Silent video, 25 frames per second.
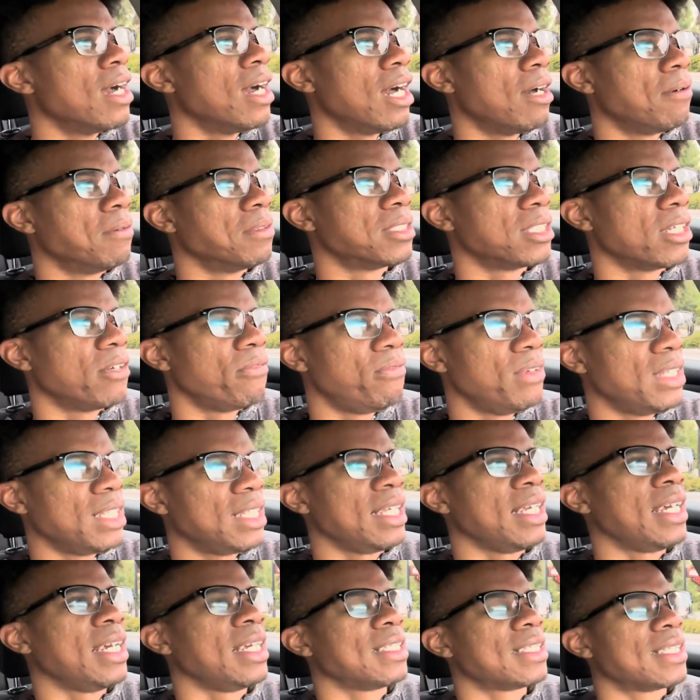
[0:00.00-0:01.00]
I was at
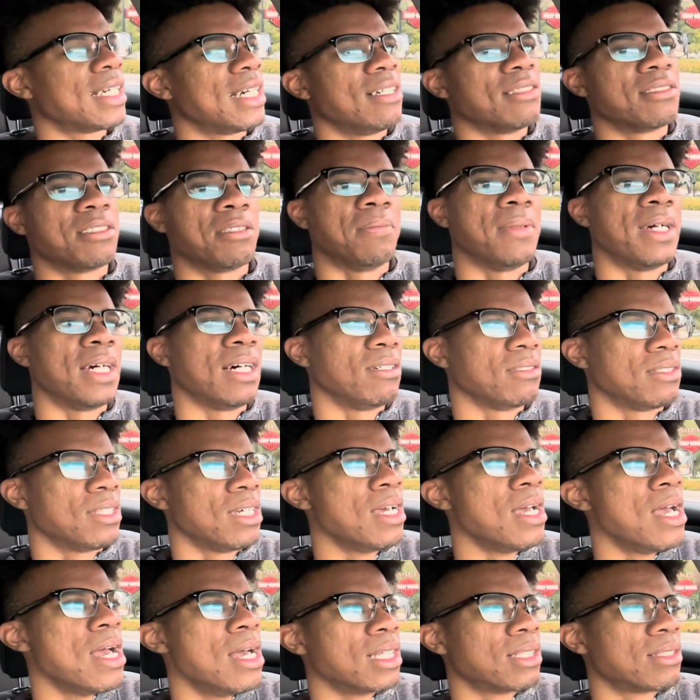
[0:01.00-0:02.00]
58,000 miles.
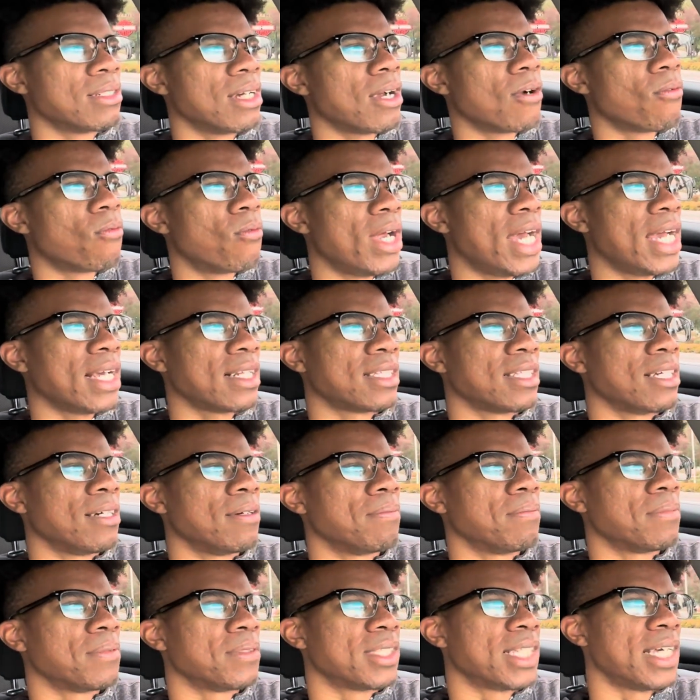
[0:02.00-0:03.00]
So I racked
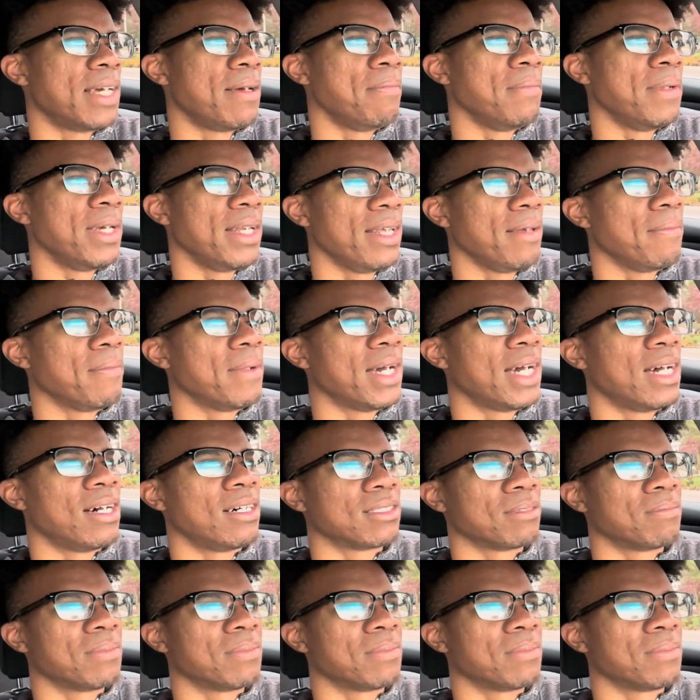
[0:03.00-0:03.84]
up that many miles.